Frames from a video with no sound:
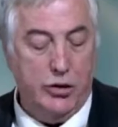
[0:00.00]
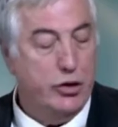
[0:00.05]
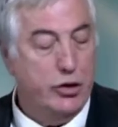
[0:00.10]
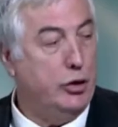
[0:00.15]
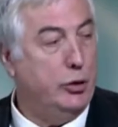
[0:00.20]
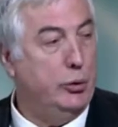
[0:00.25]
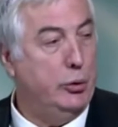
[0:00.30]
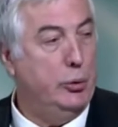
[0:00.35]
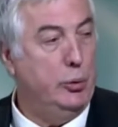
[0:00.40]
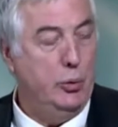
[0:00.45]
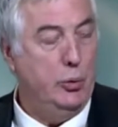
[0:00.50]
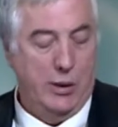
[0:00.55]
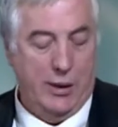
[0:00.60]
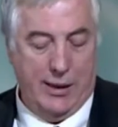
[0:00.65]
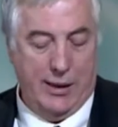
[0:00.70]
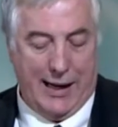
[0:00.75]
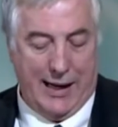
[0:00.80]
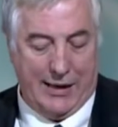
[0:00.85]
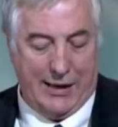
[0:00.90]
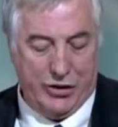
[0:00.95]
dew,
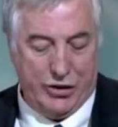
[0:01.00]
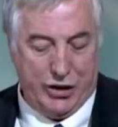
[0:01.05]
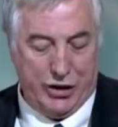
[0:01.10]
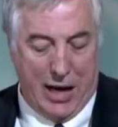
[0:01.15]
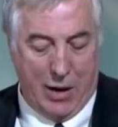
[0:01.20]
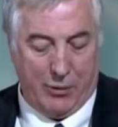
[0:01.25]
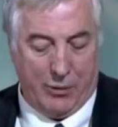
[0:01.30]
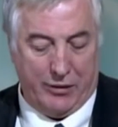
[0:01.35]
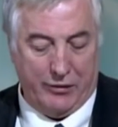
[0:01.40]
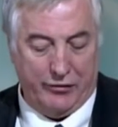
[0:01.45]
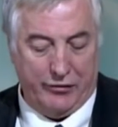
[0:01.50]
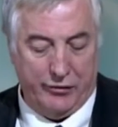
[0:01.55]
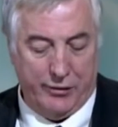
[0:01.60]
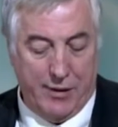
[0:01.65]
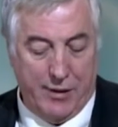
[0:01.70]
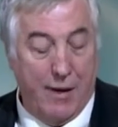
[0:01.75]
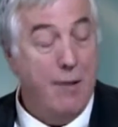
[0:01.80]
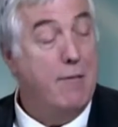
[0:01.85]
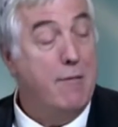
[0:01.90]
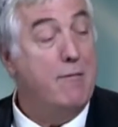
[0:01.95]
and
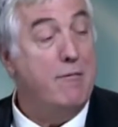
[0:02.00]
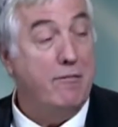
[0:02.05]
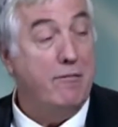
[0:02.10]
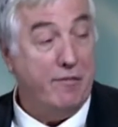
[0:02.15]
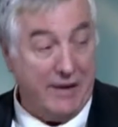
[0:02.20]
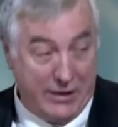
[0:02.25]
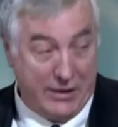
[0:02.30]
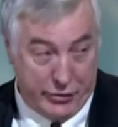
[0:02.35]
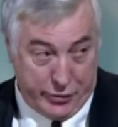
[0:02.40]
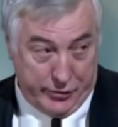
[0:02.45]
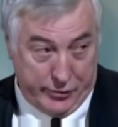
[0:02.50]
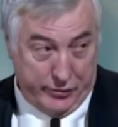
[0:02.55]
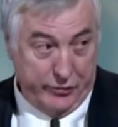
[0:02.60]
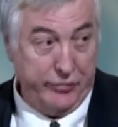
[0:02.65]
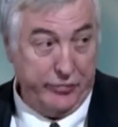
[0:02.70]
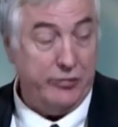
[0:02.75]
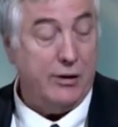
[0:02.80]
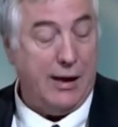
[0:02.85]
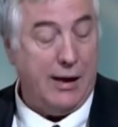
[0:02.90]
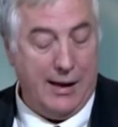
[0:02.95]
showers,
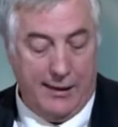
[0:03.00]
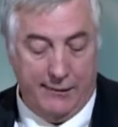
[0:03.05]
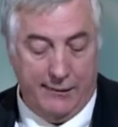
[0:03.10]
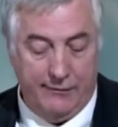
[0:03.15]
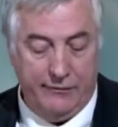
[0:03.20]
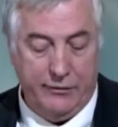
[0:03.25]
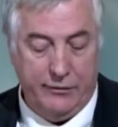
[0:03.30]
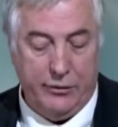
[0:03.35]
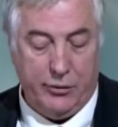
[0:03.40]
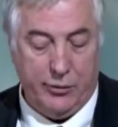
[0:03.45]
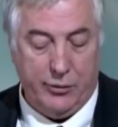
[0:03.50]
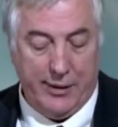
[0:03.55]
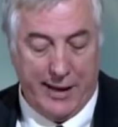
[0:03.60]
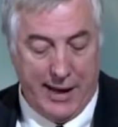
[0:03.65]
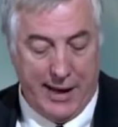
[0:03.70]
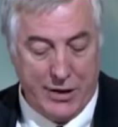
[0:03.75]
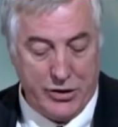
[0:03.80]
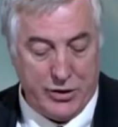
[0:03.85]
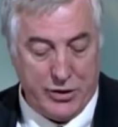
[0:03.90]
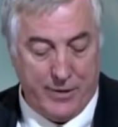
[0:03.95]
features of
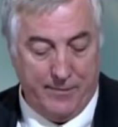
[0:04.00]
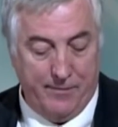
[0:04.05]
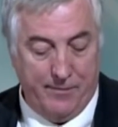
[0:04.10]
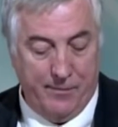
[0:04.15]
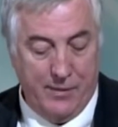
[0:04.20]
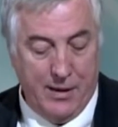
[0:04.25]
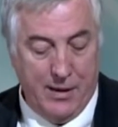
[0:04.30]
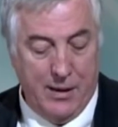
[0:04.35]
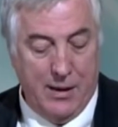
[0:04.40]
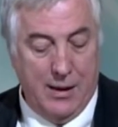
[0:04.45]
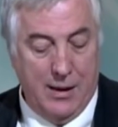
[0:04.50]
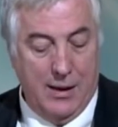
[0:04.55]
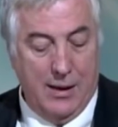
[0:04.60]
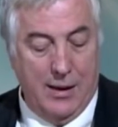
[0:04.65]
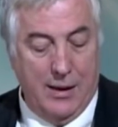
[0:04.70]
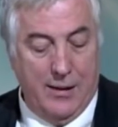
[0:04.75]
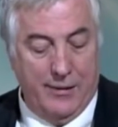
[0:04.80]
creation. Mm-hmm.